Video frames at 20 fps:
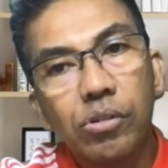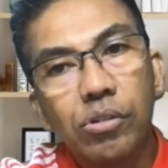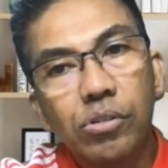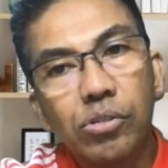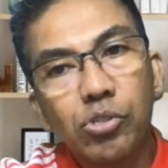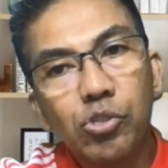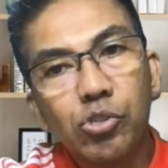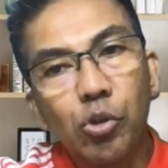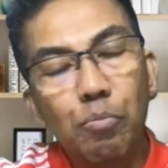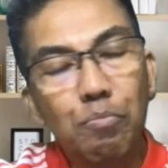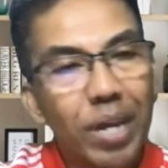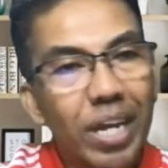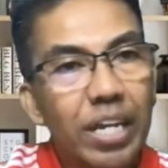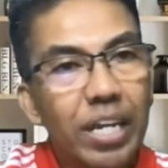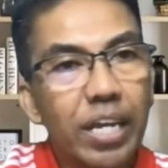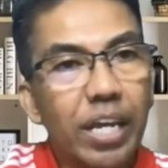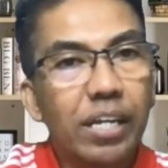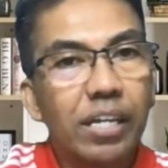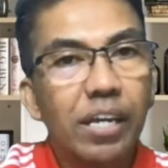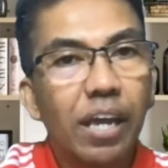So
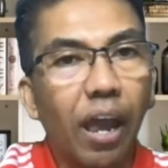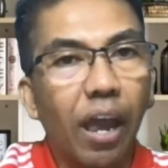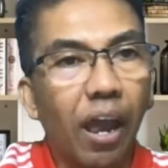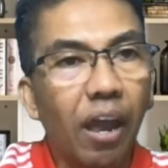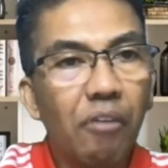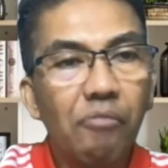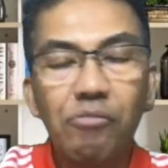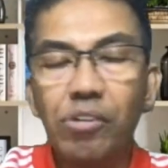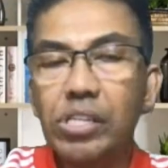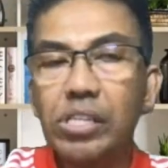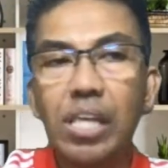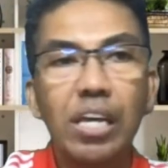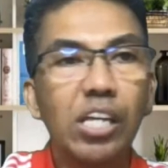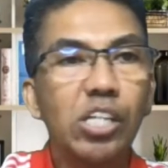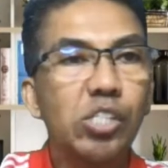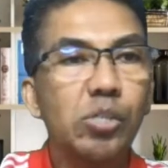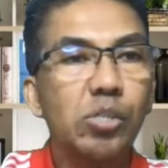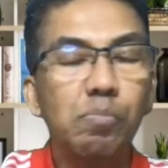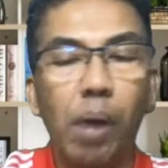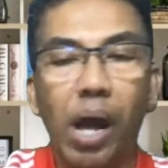meaning, everything
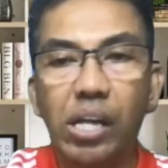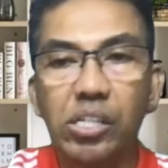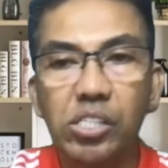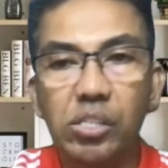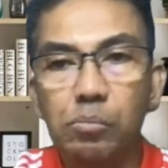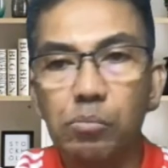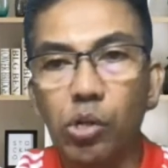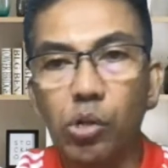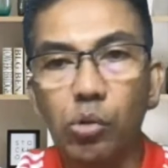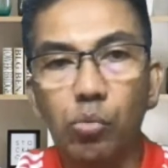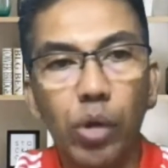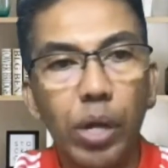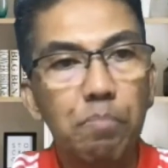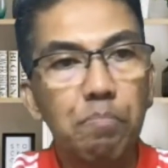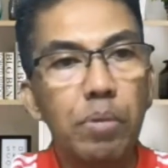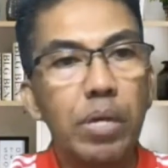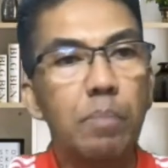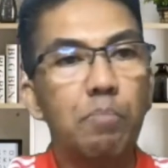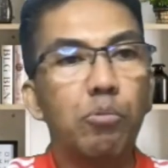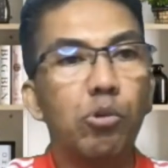is possible when
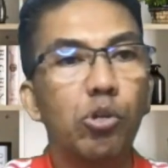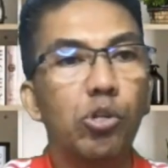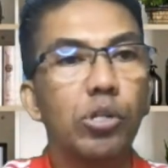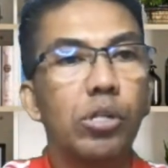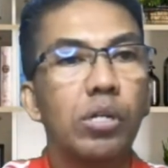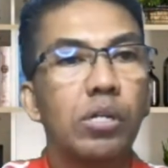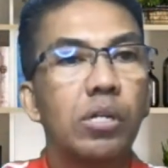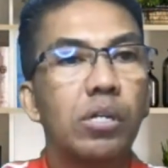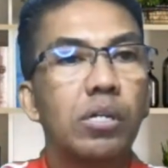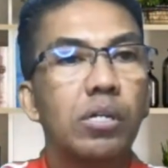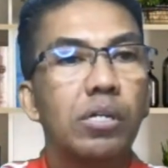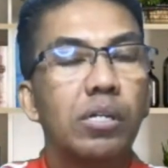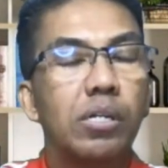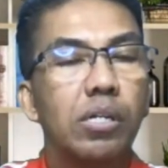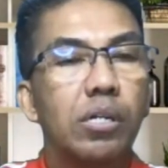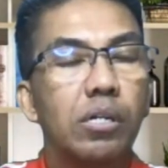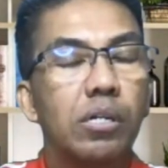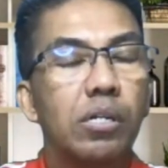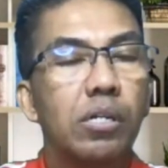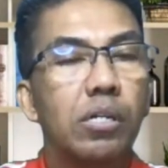people
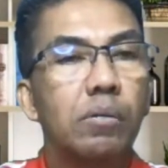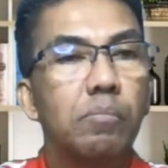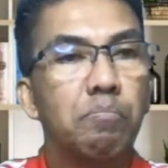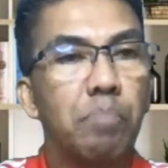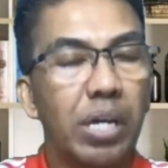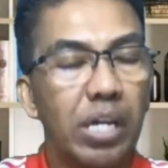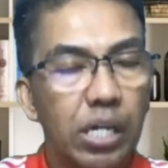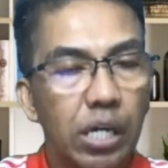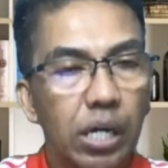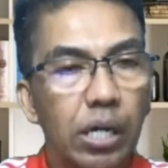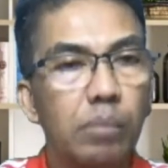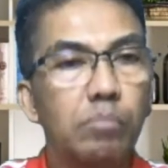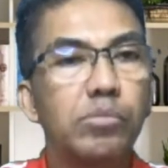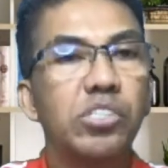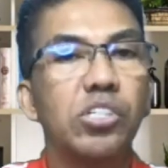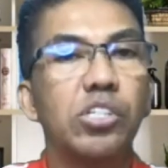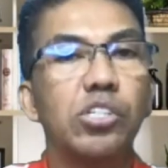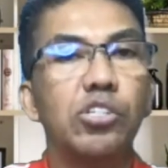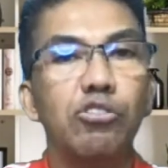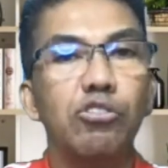
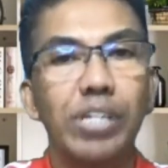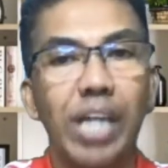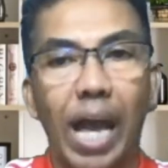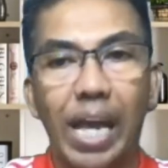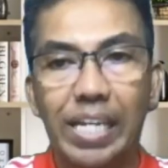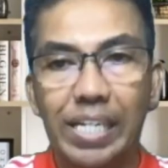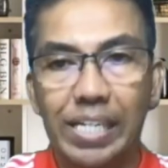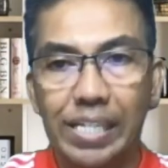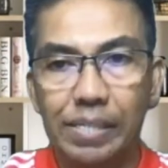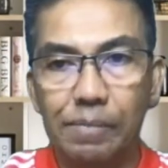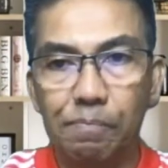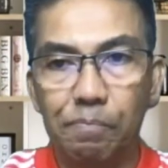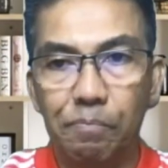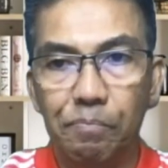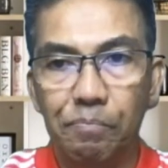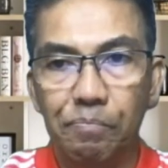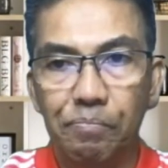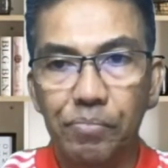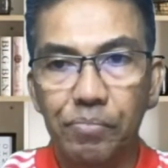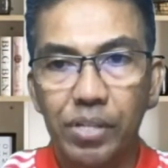becomes united.
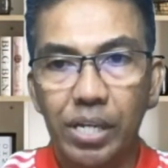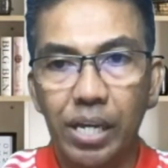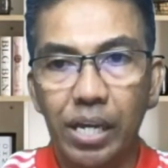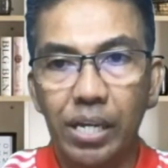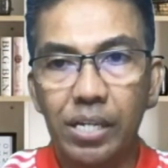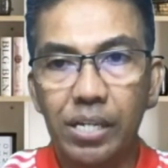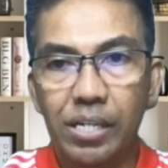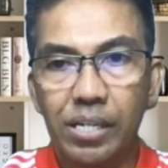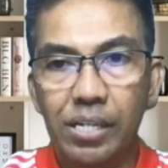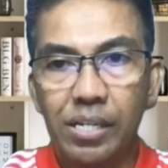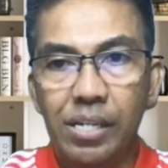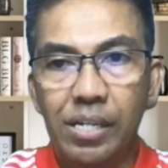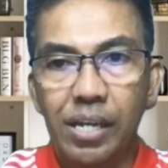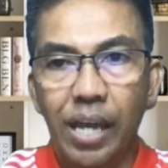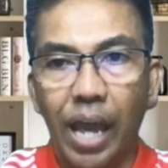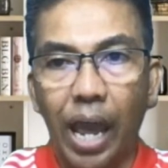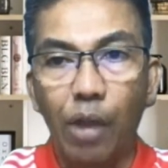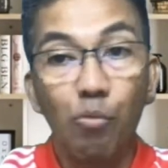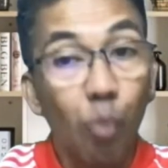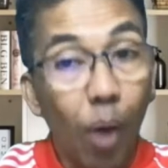Okay?
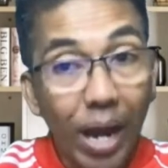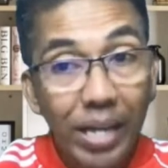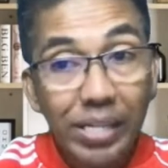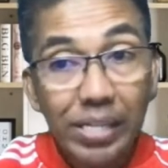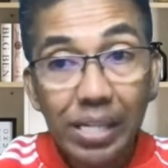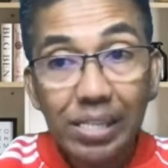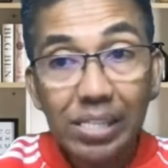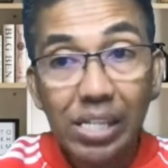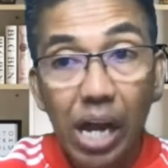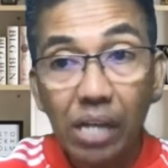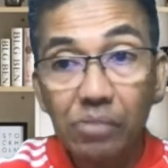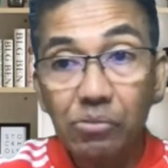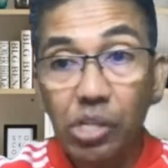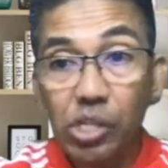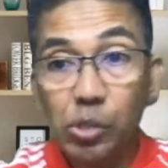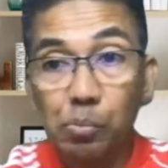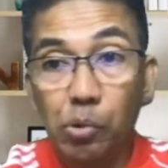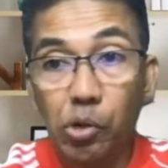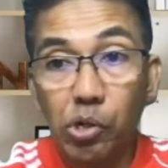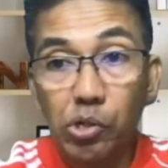And why did God
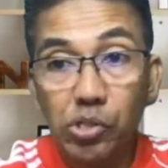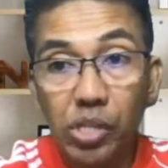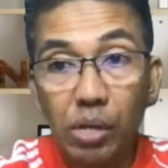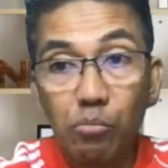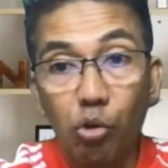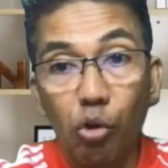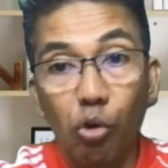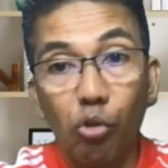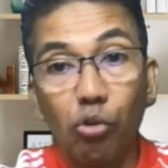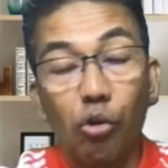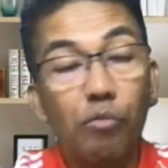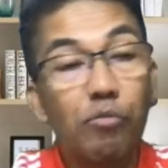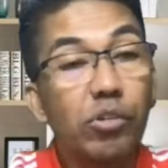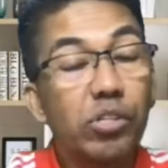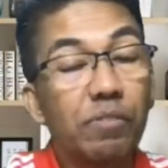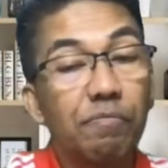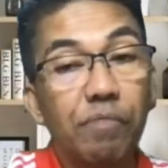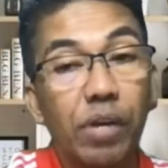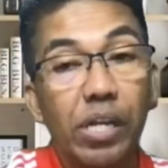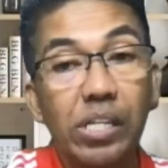disperse them all over
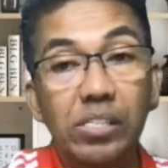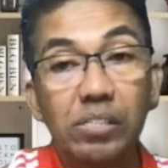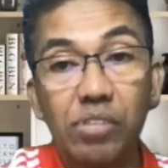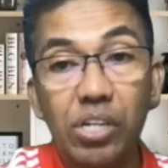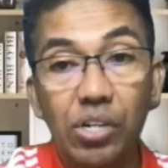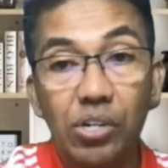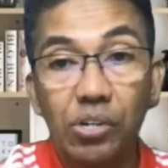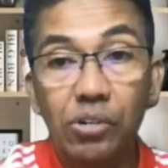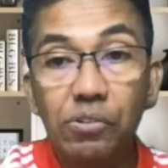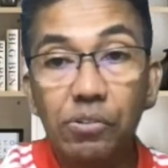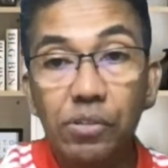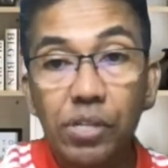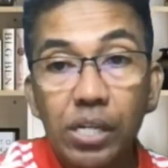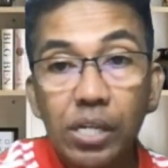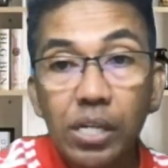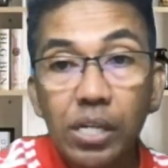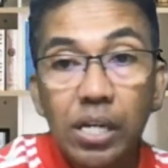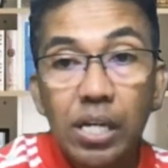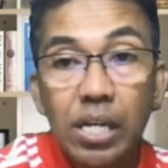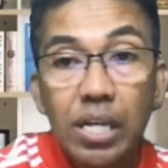the face of the earth?
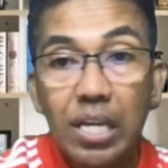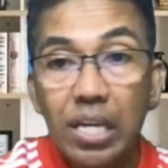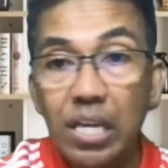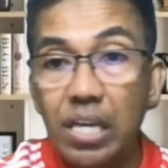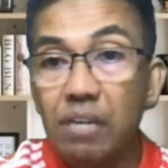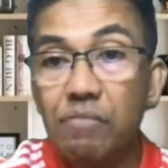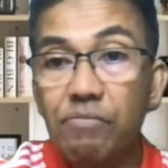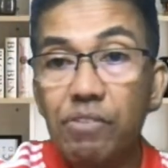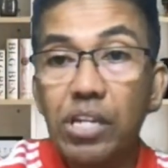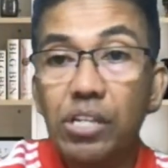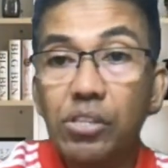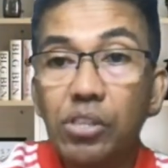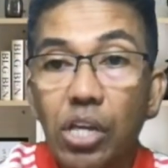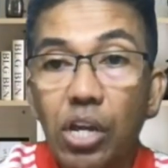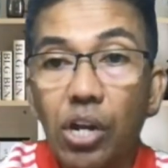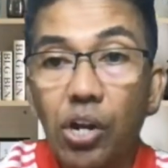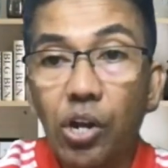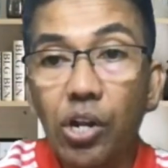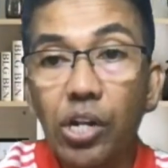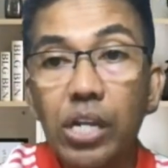Even at
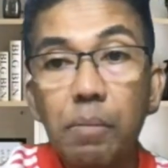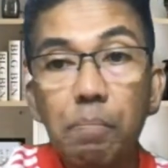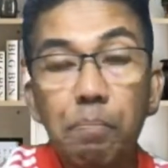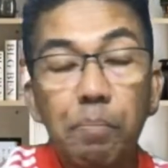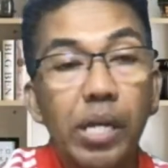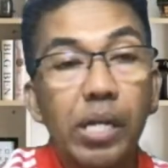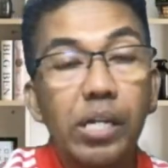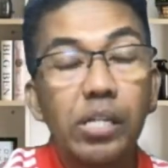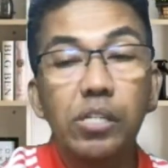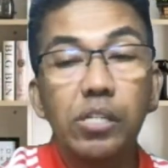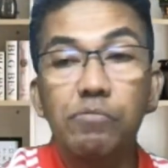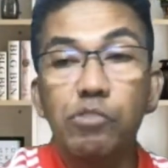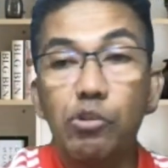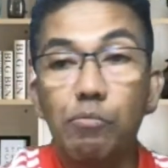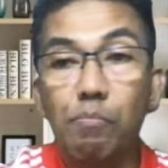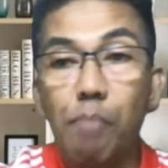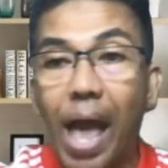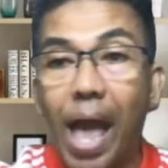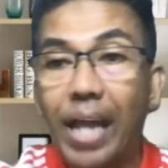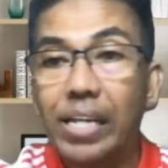the early period of
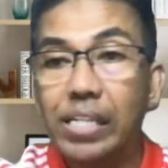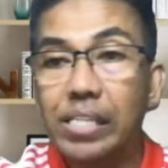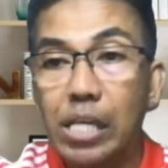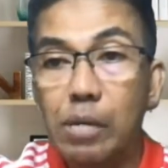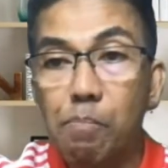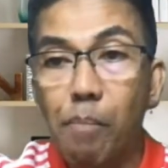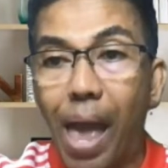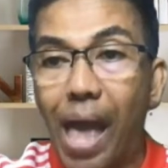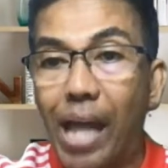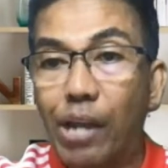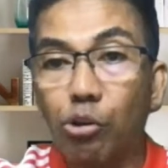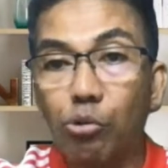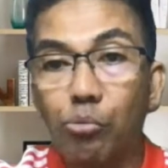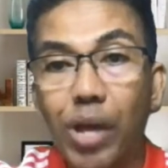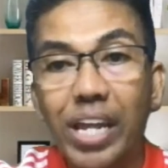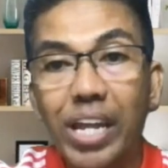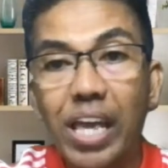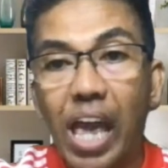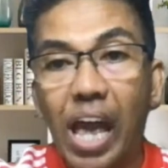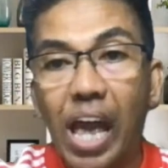humanity, man
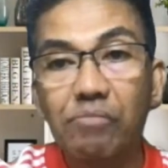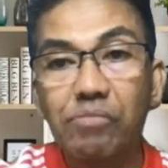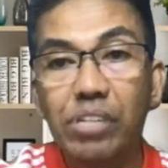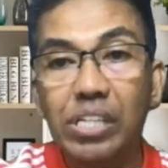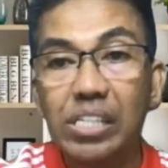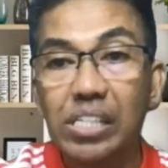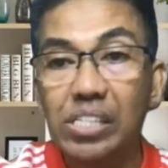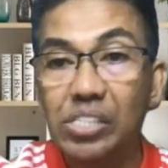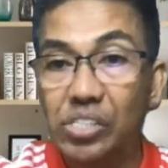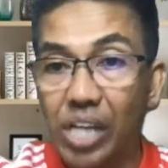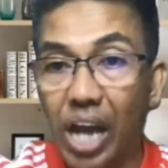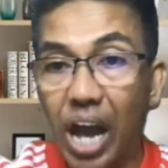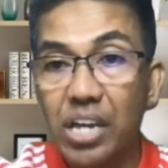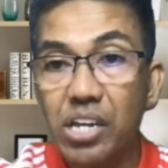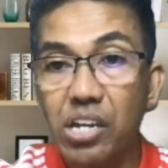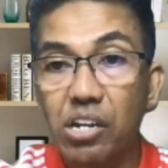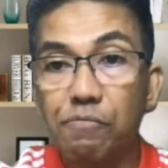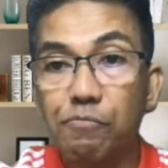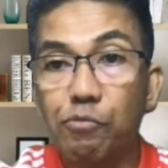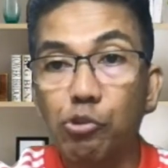already had the
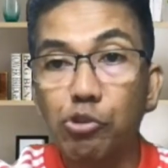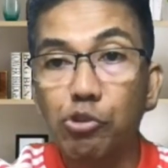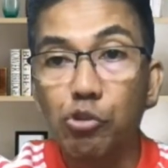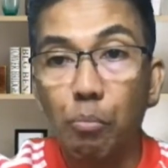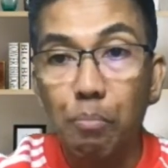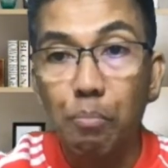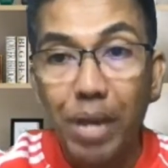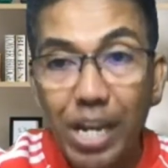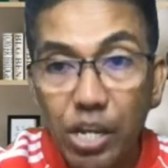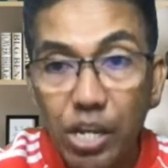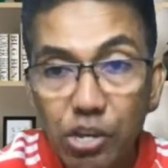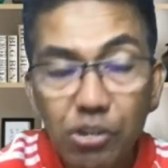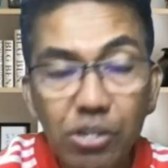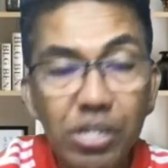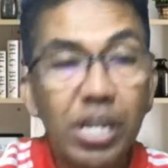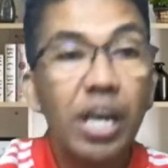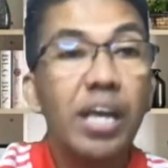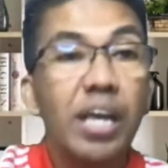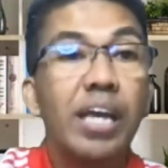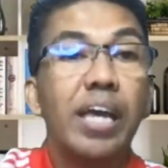desire for
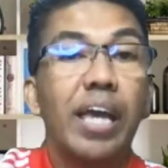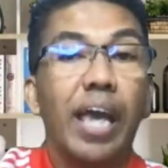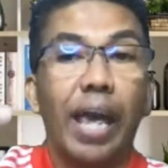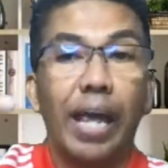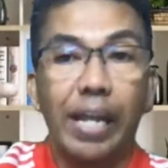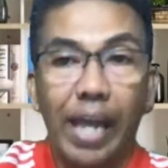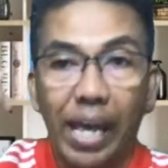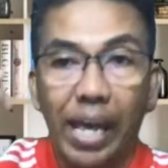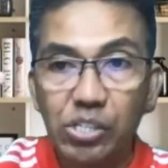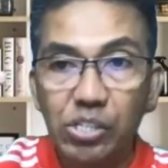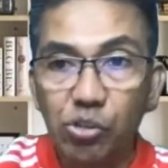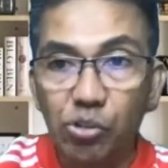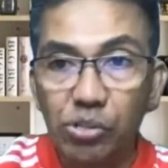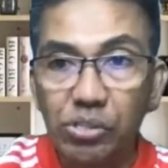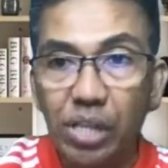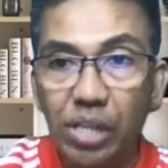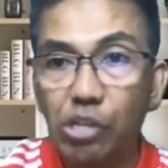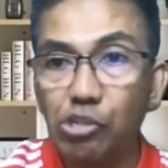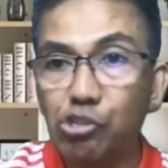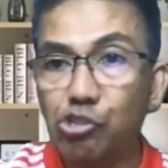dominion and
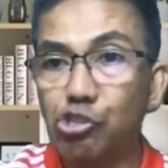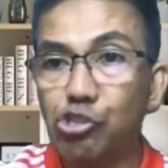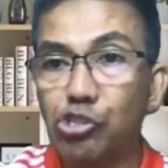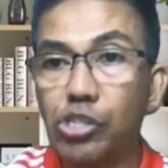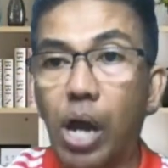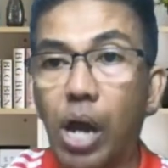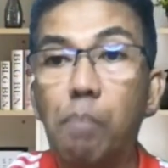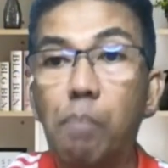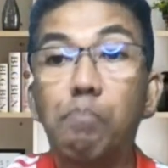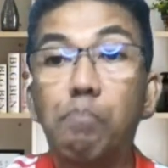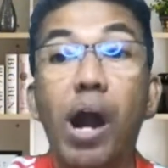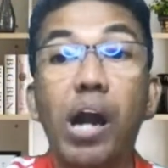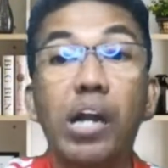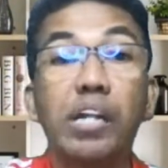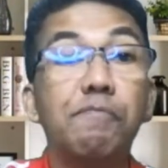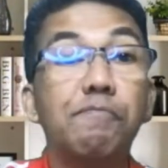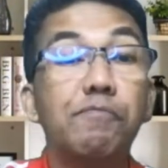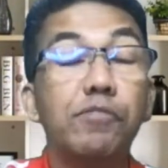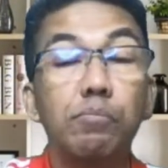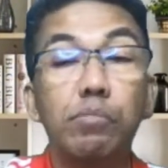exaltation
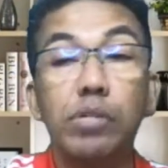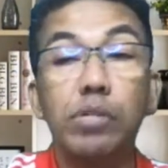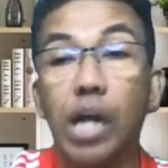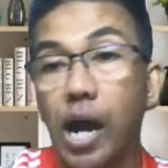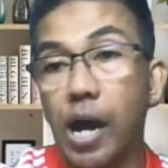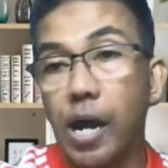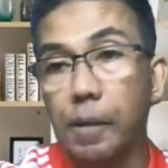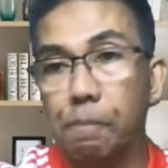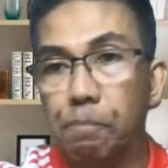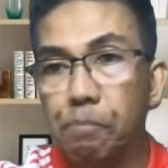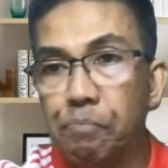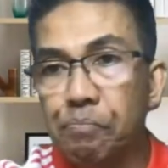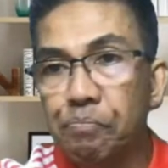apart from God.